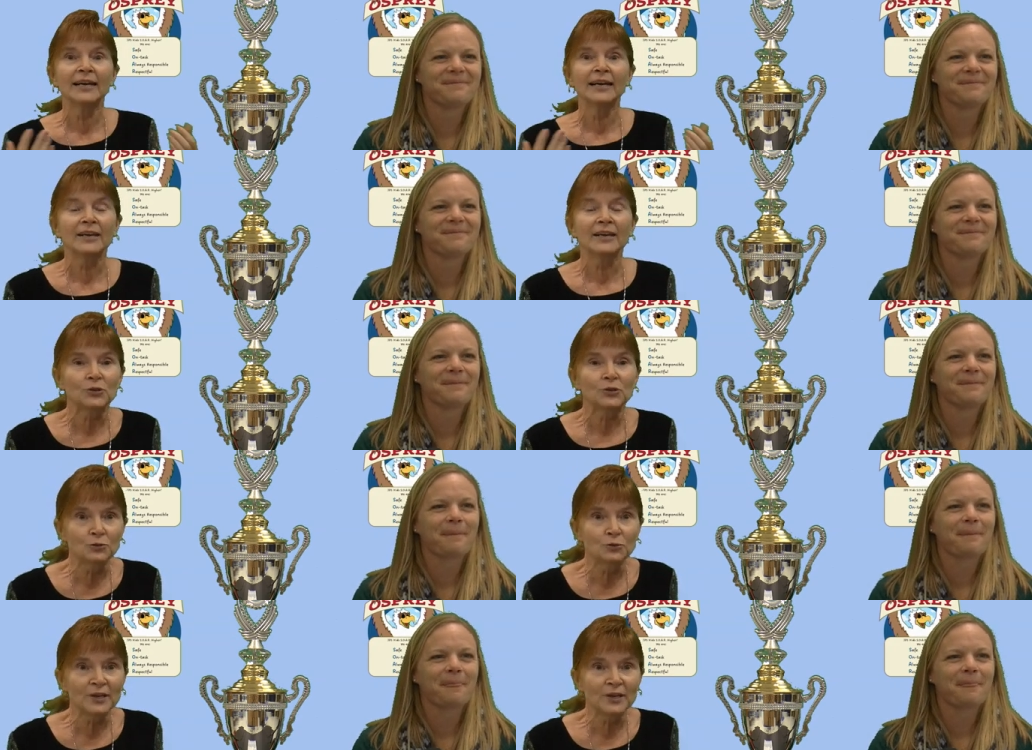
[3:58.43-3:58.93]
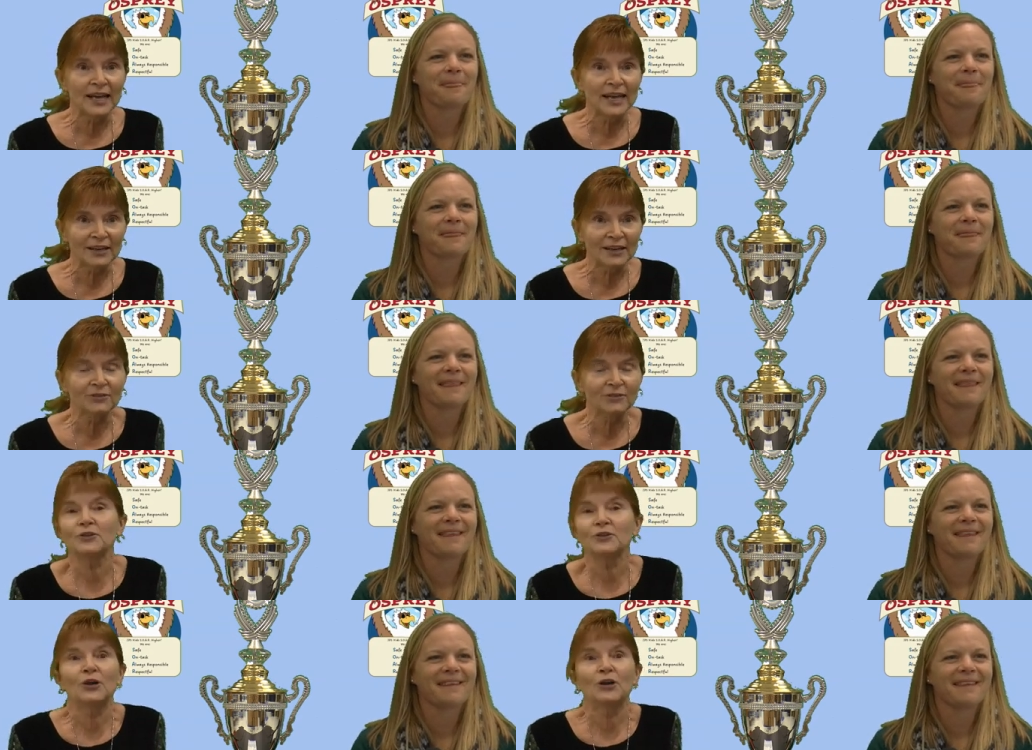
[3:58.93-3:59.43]
Speaker 1: You
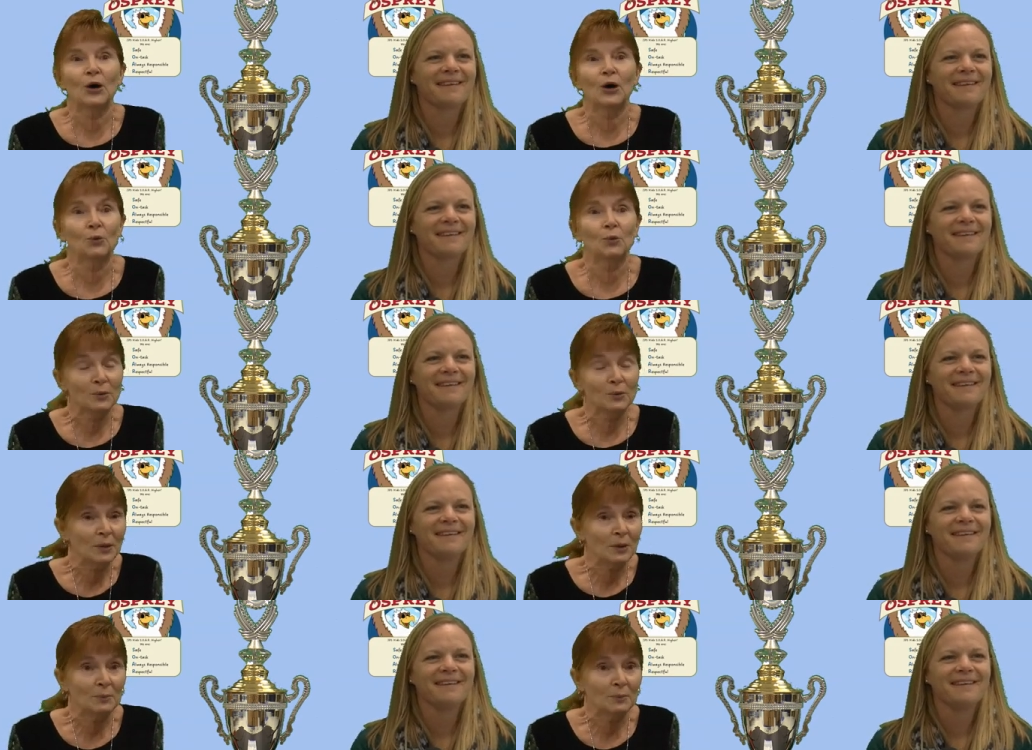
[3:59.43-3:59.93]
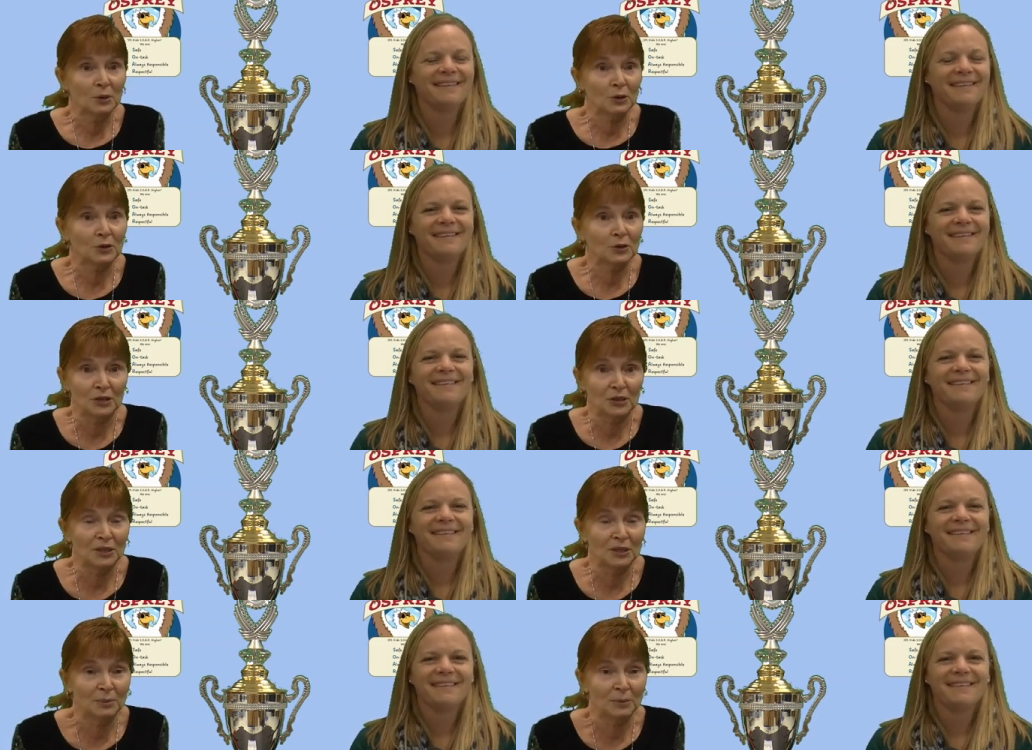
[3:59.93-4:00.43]
never know when people are
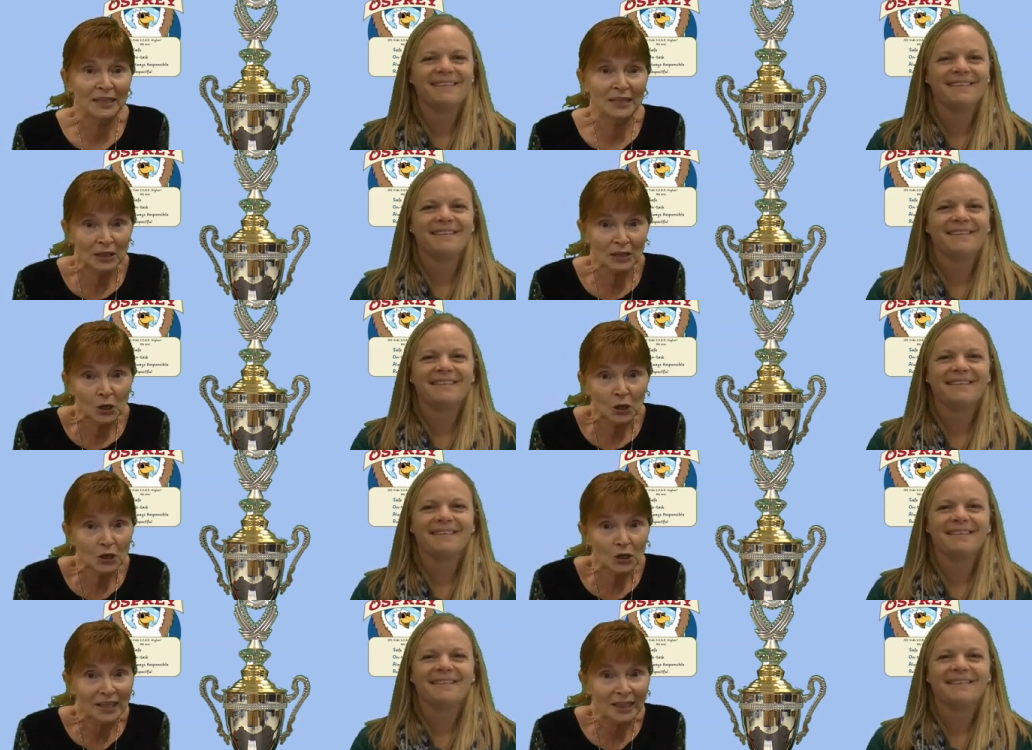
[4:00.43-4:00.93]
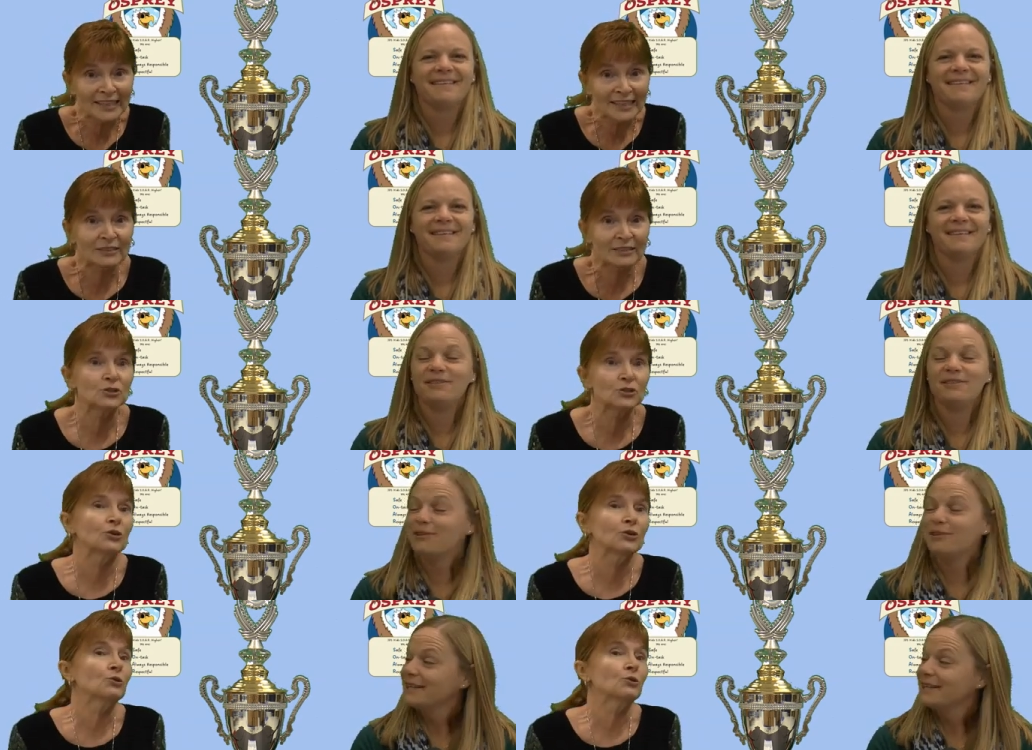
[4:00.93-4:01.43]
going to be looking. You
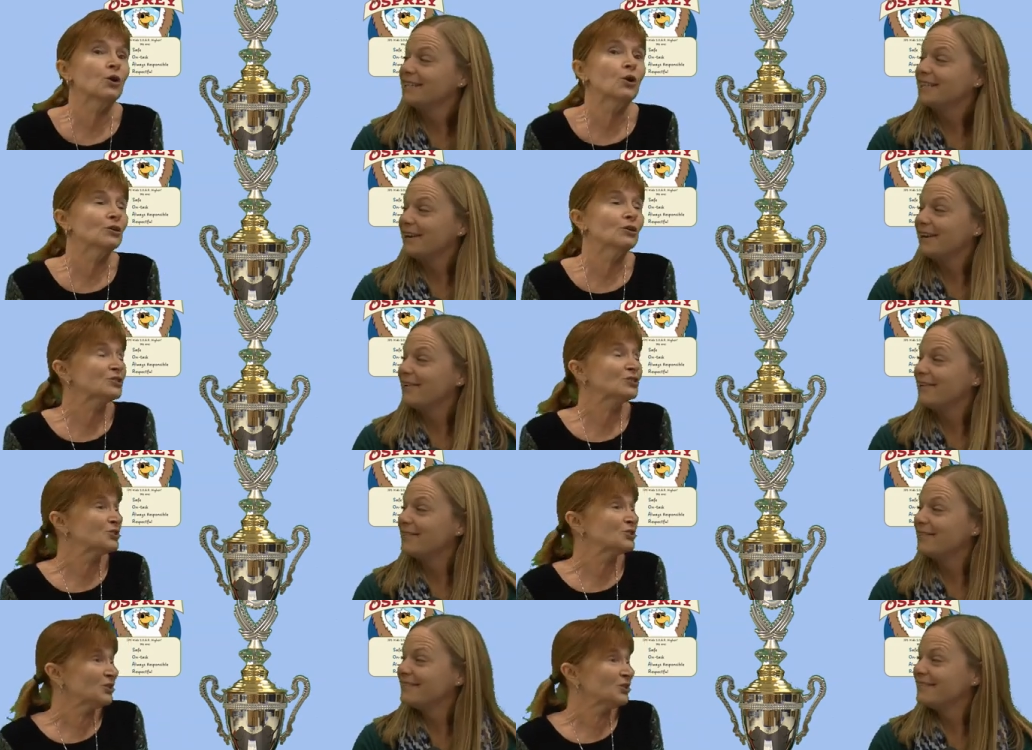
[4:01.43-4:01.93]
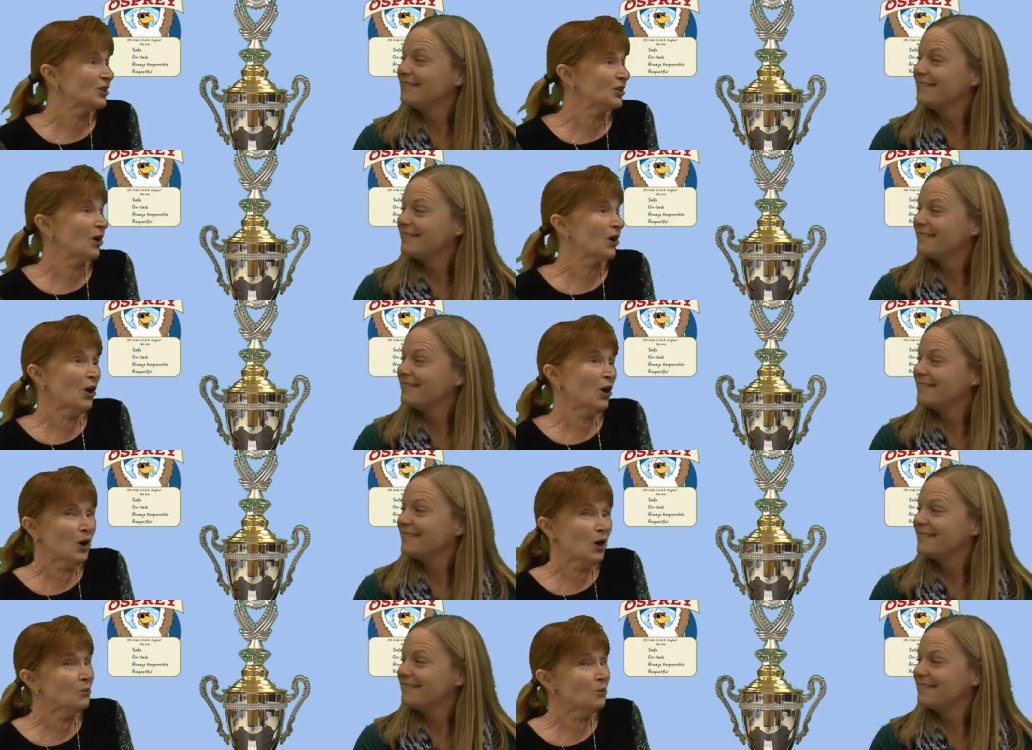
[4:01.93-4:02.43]
so really you don't. should
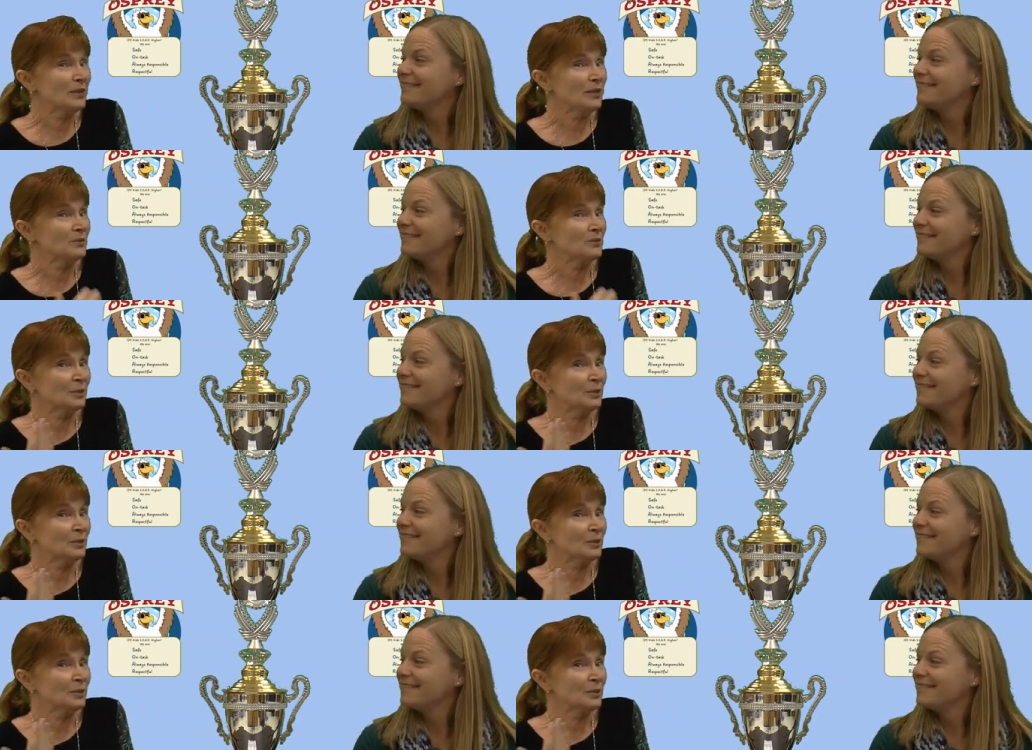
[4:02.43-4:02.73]
always be